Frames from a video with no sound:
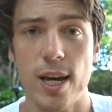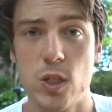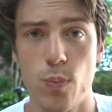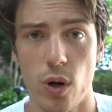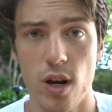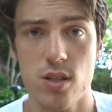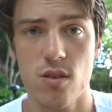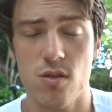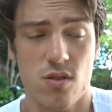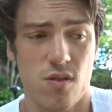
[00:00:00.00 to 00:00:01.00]
experience
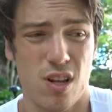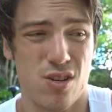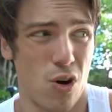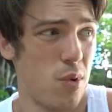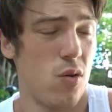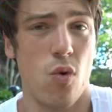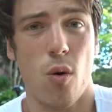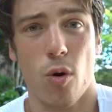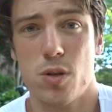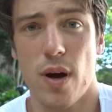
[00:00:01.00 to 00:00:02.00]
and determine
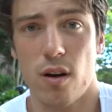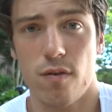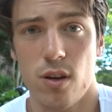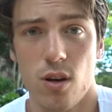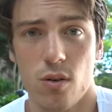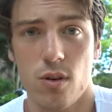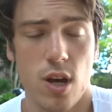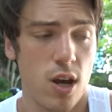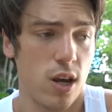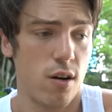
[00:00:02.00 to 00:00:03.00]
what works better for you.
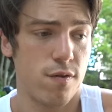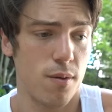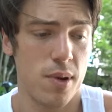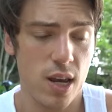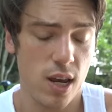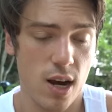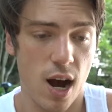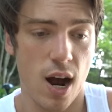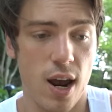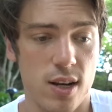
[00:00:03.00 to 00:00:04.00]
You know, for me,
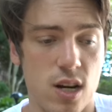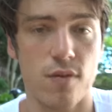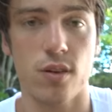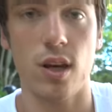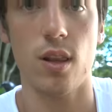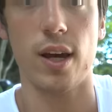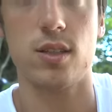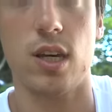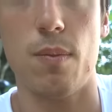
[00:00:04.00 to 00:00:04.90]
I definitely like to